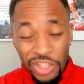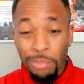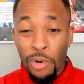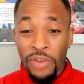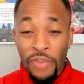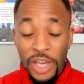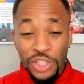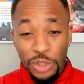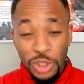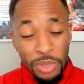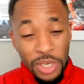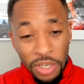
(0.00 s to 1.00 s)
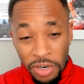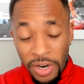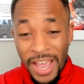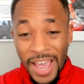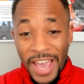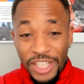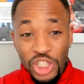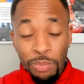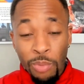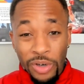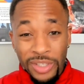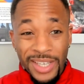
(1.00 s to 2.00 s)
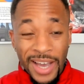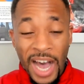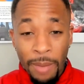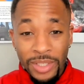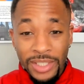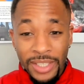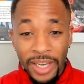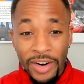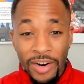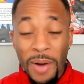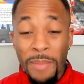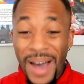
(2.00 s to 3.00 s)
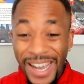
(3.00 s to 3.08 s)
author, motivational speaker, and sports commentator.